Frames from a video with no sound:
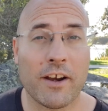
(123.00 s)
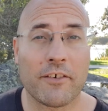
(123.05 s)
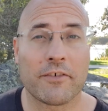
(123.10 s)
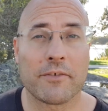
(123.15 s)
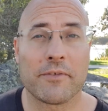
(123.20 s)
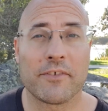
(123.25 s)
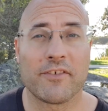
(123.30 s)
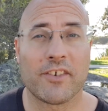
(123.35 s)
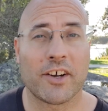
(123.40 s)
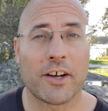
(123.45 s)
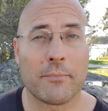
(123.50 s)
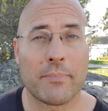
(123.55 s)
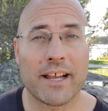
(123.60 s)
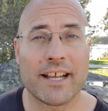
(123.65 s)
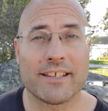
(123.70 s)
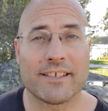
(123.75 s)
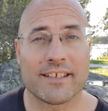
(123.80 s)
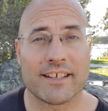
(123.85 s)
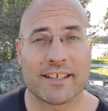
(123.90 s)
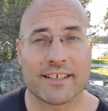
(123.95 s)
from the very
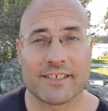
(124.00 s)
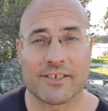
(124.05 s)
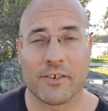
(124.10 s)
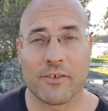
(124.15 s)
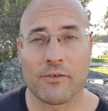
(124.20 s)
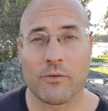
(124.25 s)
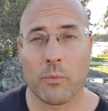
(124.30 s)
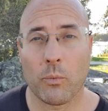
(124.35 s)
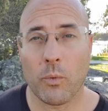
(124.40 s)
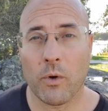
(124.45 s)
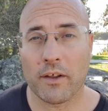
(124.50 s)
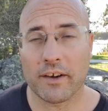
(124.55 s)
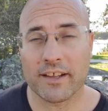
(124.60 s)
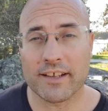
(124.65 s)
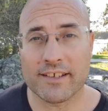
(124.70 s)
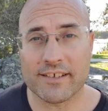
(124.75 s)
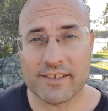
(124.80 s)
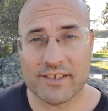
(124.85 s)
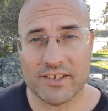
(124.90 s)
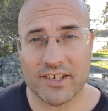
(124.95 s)
basics of what
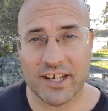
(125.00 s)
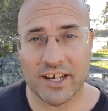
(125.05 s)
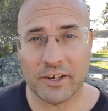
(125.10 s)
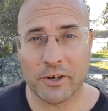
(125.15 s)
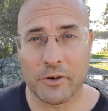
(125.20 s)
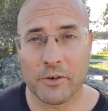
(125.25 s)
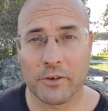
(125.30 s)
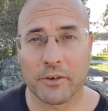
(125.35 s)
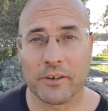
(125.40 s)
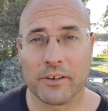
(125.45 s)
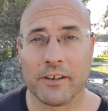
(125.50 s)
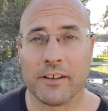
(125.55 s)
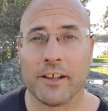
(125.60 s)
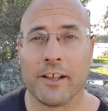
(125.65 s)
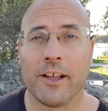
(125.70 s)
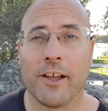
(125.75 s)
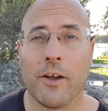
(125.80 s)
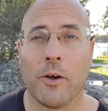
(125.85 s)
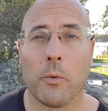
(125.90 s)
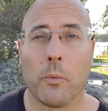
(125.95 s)
is Qigong,
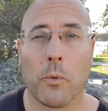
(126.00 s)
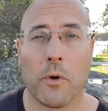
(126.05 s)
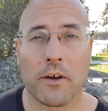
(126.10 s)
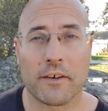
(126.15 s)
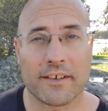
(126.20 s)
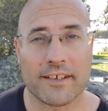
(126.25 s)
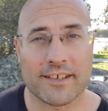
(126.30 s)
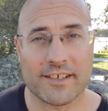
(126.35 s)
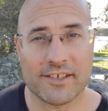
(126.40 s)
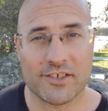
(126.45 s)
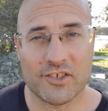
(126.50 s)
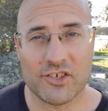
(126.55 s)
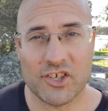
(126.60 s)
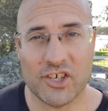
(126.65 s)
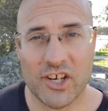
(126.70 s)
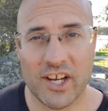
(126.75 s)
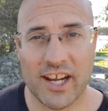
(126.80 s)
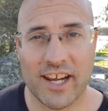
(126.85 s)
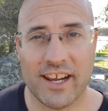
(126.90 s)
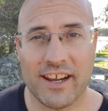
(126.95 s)
what is
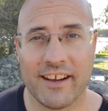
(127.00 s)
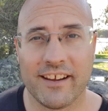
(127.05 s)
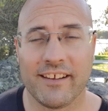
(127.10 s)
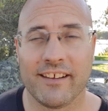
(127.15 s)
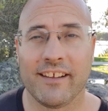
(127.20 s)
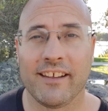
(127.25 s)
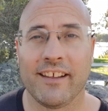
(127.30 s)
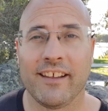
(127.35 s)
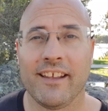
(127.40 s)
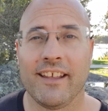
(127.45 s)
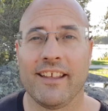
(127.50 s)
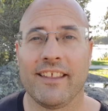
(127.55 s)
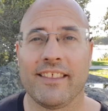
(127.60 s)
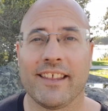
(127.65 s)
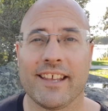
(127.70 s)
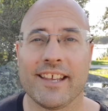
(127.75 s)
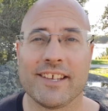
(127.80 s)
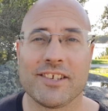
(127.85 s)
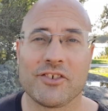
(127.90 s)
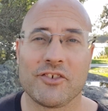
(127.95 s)
Qi,
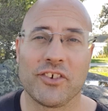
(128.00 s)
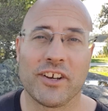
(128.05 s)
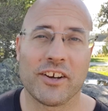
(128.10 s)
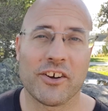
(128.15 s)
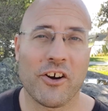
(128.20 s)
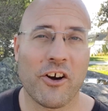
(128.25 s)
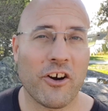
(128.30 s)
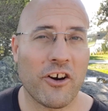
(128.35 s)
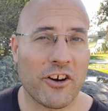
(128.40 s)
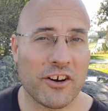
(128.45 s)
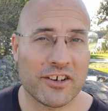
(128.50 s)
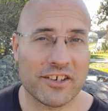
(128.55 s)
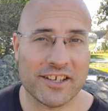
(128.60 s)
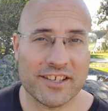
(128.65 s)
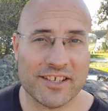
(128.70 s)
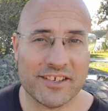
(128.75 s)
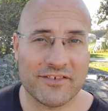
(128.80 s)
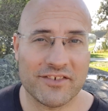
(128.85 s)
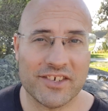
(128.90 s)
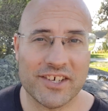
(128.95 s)
the history and
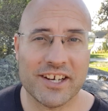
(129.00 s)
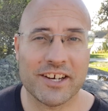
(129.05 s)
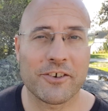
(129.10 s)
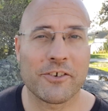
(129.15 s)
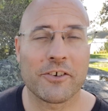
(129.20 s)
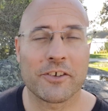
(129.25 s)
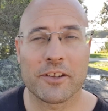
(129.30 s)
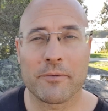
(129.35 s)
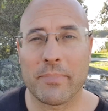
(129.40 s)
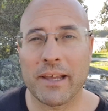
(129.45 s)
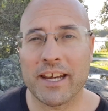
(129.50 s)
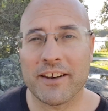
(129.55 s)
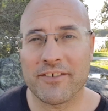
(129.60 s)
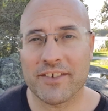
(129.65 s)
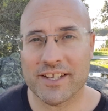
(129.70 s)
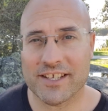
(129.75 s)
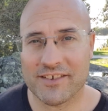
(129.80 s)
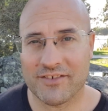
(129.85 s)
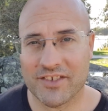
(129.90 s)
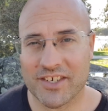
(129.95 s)
origins of Qigong, the
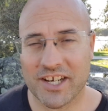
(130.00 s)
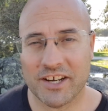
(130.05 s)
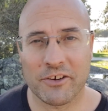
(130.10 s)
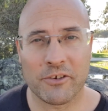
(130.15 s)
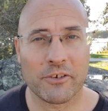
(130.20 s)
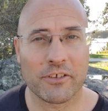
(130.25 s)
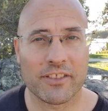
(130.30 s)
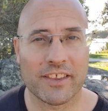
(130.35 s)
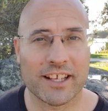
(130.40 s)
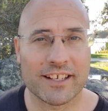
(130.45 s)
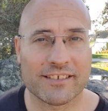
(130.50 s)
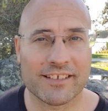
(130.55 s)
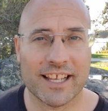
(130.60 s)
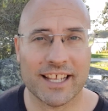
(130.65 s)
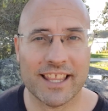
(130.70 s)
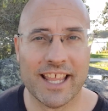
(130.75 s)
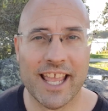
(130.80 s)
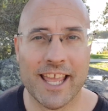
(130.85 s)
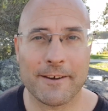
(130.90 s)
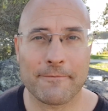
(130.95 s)
benefits of Qigong, things
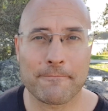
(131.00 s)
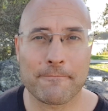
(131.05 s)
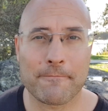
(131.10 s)
like that.